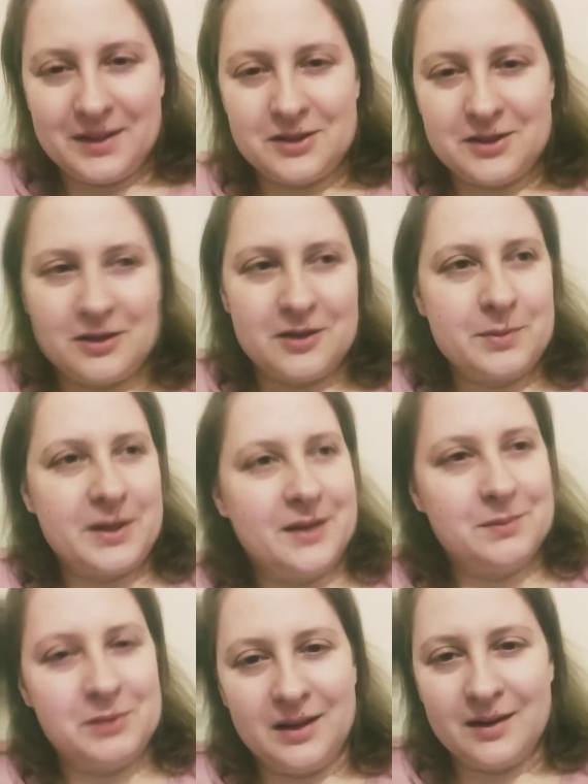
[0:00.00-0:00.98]
He's talking
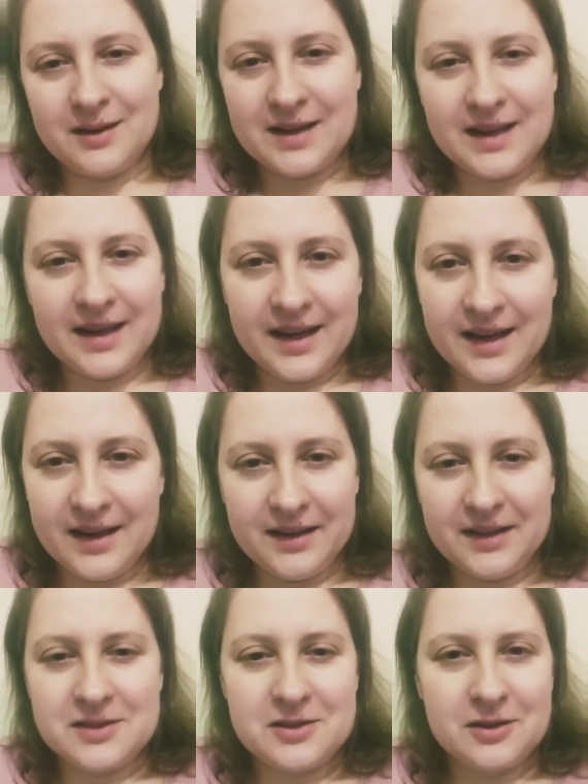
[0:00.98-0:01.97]
about being a
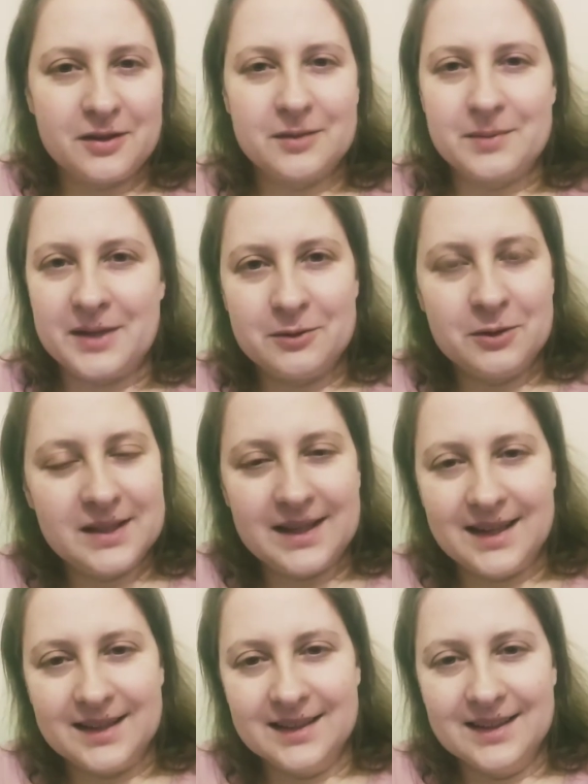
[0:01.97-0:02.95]
king. He's talking about all
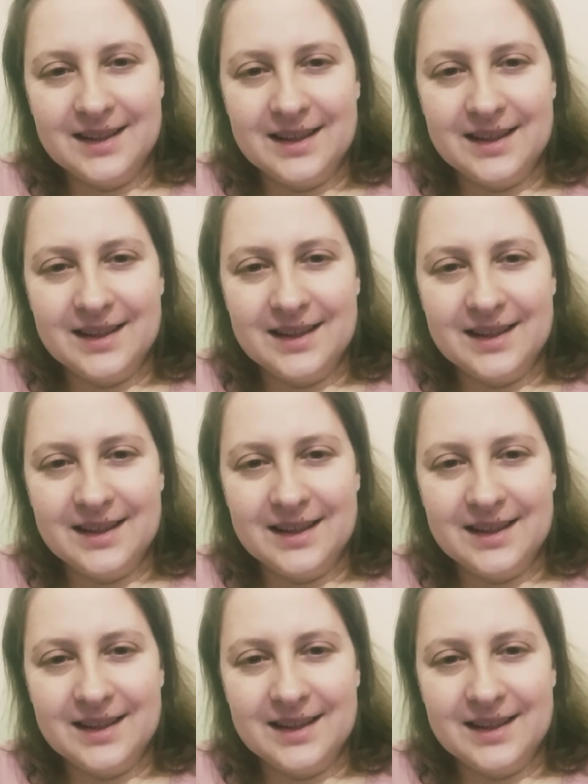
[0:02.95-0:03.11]
that.